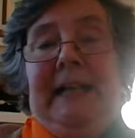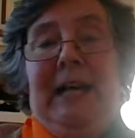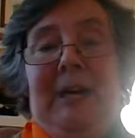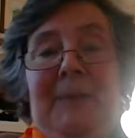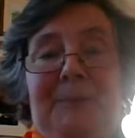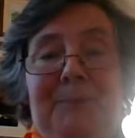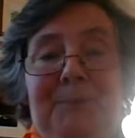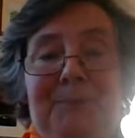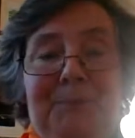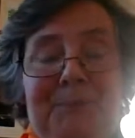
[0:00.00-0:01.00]

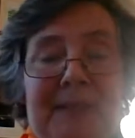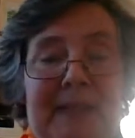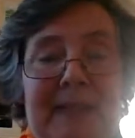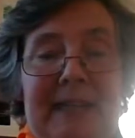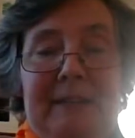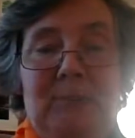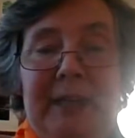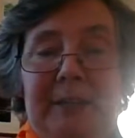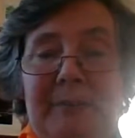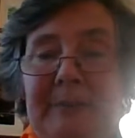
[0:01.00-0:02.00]
and we're
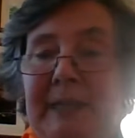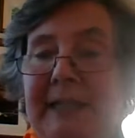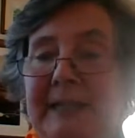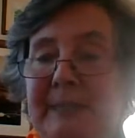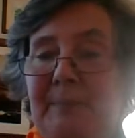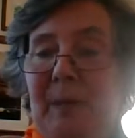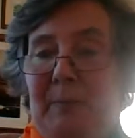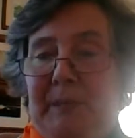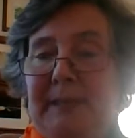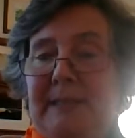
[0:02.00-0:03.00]
going to be making some
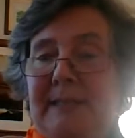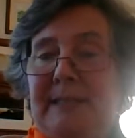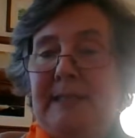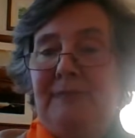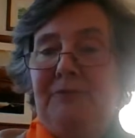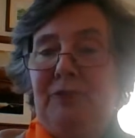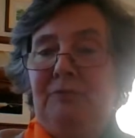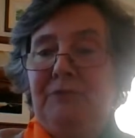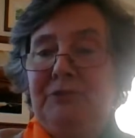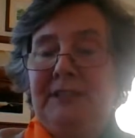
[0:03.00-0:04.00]
puppets, a few
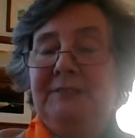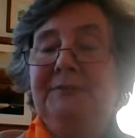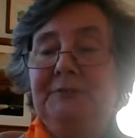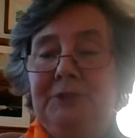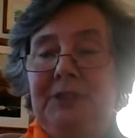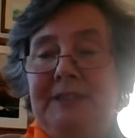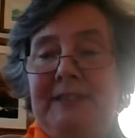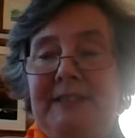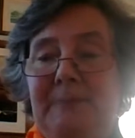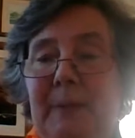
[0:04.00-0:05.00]
different
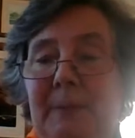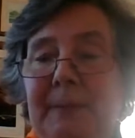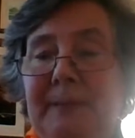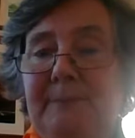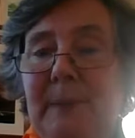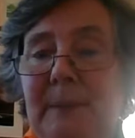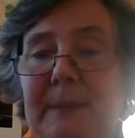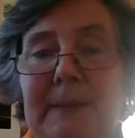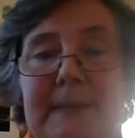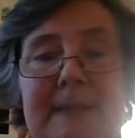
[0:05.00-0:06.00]
varieties of
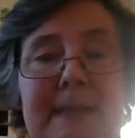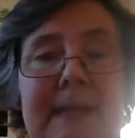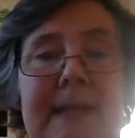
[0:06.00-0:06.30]
puppets.